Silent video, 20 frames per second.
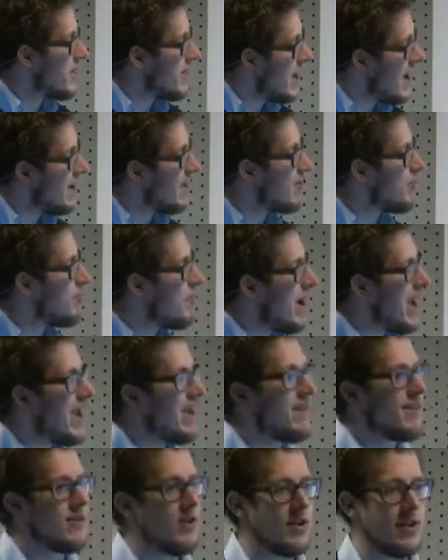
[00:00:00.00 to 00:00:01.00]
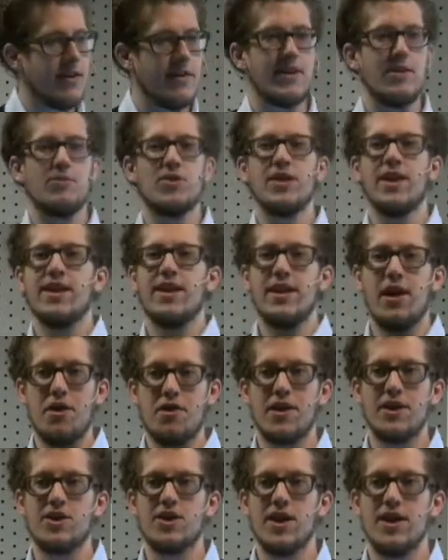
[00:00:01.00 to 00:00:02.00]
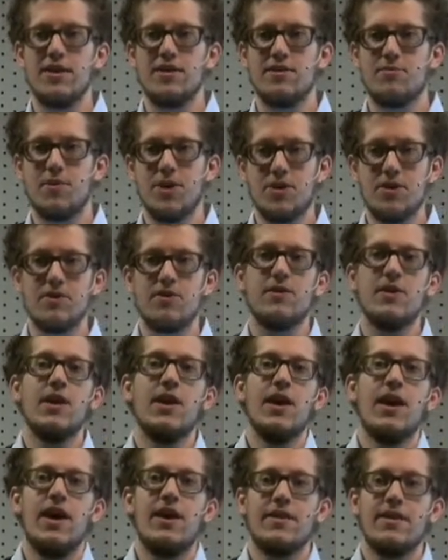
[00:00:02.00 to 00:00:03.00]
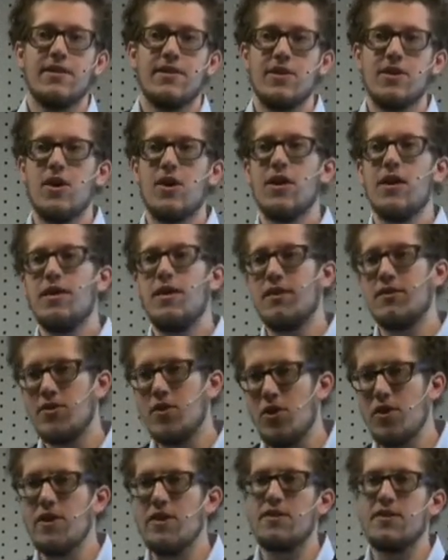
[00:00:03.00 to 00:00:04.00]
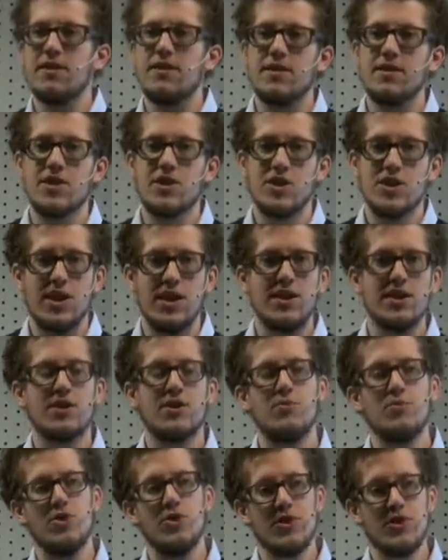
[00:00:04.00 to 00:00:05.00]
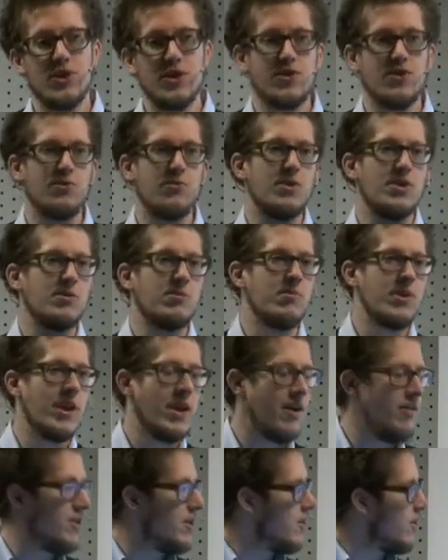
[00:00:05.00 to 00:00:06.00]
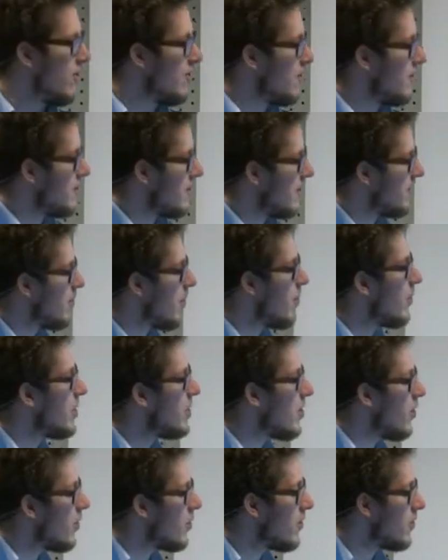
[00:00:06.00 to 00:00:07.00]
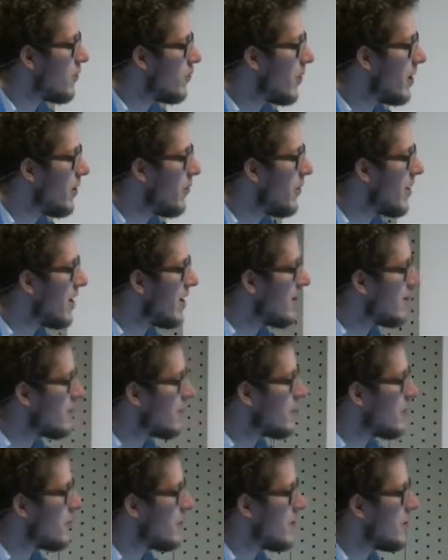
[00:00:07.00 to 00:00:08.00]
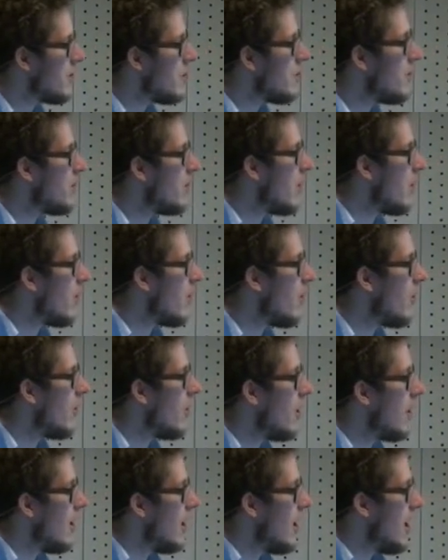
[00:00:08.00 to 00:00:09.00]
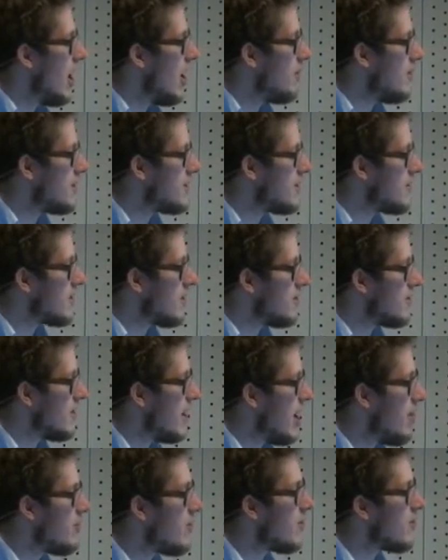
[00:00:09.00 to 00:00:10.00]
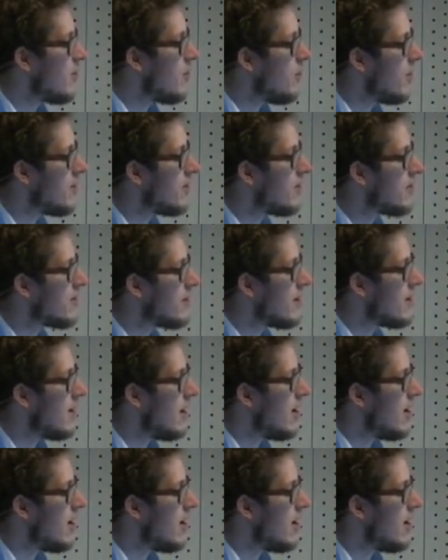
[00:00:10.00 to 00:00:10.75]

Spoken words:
that is based on an assumption that nothing changes, because, as I said earlier, there's all these things that could change community transmission behavior and all of these things. But we don't know how much that's going to happen. So one